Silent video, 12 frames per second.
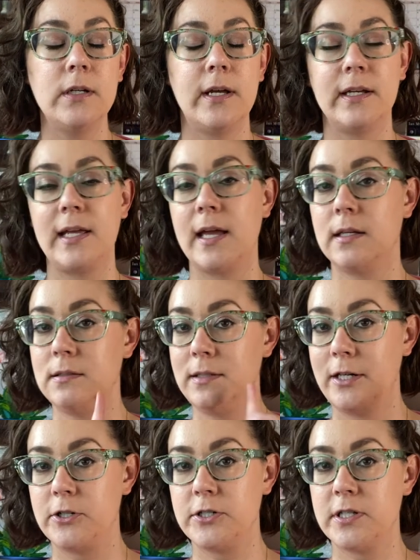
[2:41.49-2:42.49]
Again,
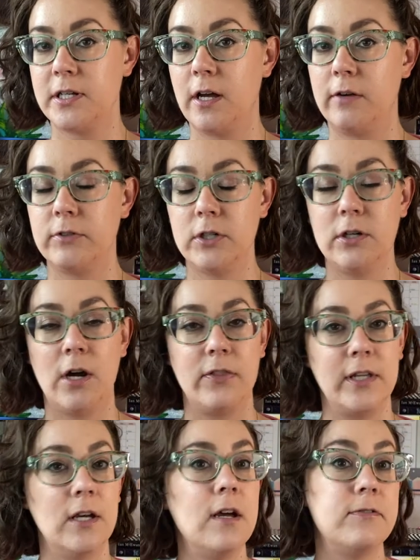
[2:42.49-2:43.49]
here's the cover on
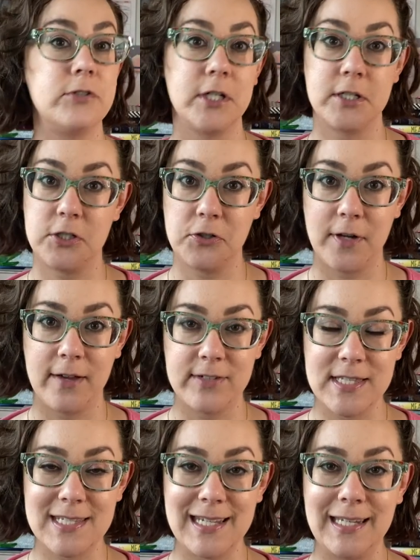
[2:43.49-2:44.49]
the off chance you
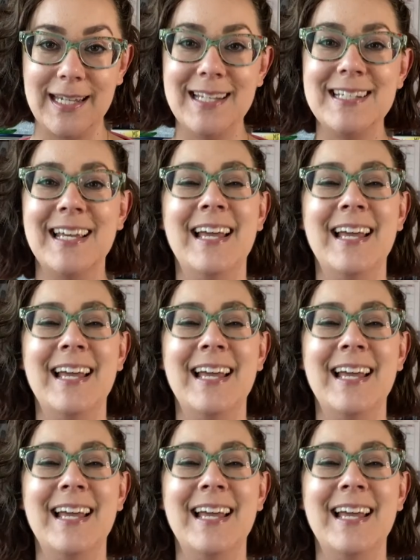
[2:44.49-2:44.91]
haven't seen it.